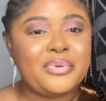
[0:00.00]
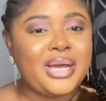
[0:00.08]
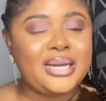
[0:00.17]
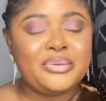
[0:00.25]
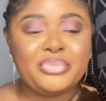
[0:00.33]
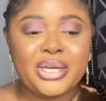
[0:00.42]

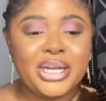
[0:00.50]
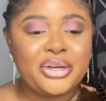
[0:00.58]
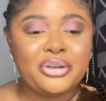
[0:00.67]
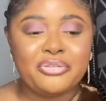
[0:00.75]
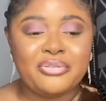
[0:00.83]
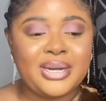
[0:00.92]
at the
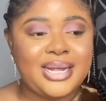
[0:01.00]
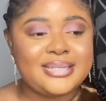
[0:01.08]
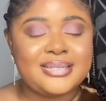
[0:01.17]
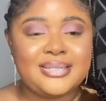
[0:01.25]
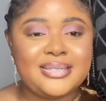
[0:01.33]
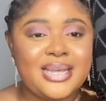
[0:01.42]
beginning of
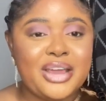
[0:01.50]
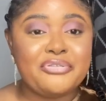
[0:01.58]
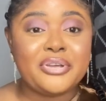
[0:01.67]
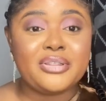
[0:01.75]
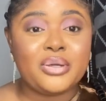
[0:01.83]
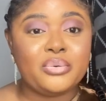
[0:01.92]
last year,
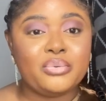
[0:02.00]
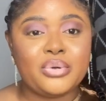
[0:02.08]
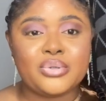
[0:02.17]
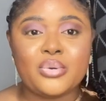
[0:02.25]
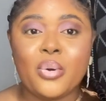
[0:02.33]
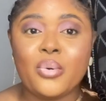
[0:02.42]
everything
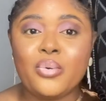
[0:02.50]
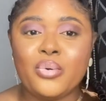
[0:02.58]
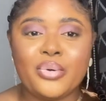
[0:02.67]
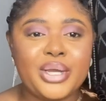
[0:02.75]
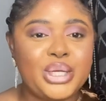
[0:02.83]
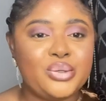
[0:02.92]
was all
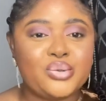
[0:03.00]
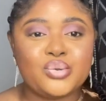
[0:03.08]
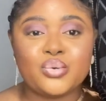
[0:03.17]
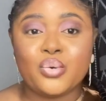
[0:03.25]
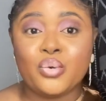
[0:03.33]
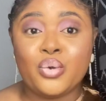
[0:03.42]
going
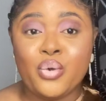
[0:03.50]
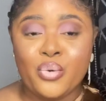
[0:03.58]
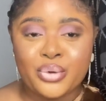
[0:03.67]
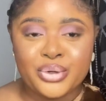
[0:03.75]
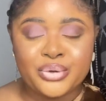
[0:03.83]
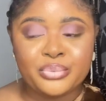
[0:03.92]
so
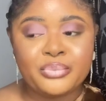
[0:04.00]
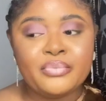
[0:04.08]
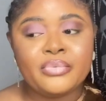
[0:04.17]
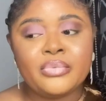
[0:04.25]
good.